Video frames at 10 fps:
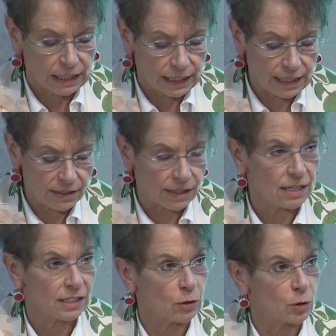He
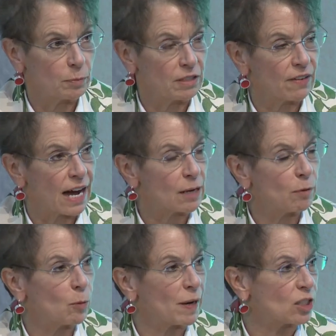says it will be
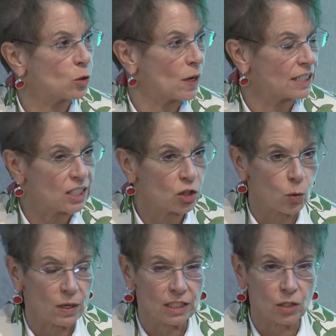viable by
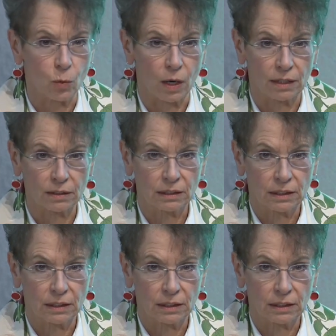2021.